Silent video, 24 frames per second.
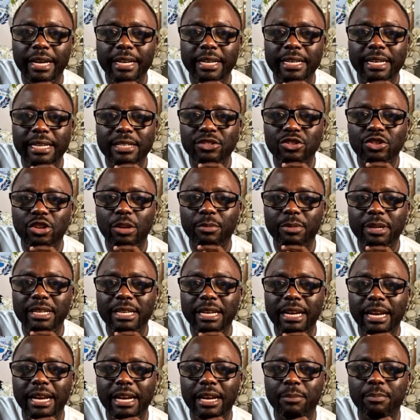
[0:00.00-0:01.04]
I need a
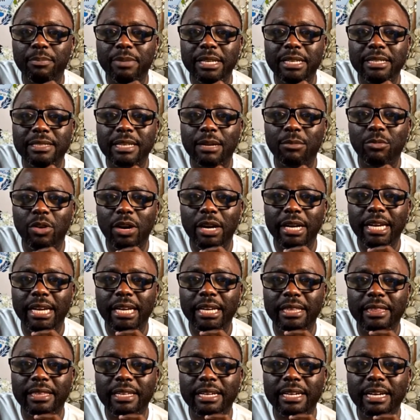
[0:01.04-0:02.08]
job in Canada, please. I'm
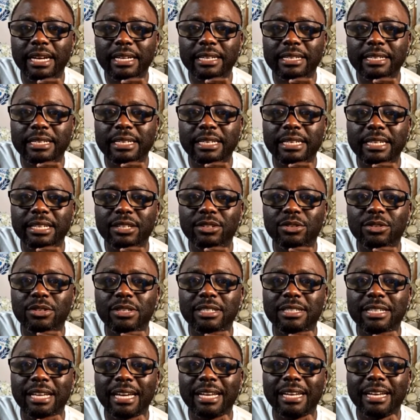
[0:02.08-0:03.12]
working in the country, need to
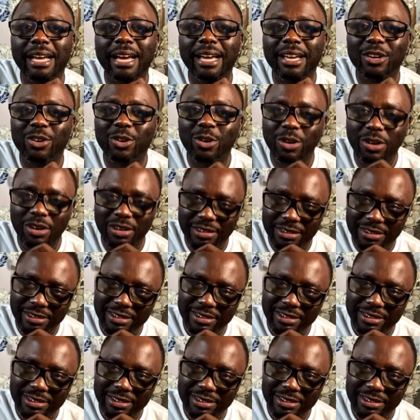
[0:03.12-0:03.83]
resign, I go.